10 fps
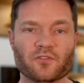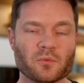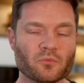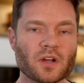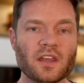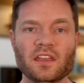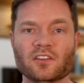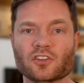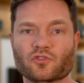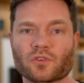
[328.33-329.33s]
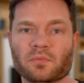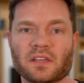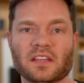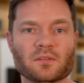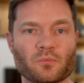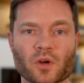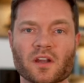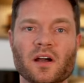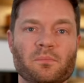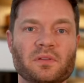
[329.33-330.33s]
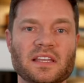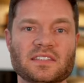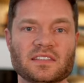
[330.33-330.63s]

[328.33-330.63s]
from running to dribbling to more complex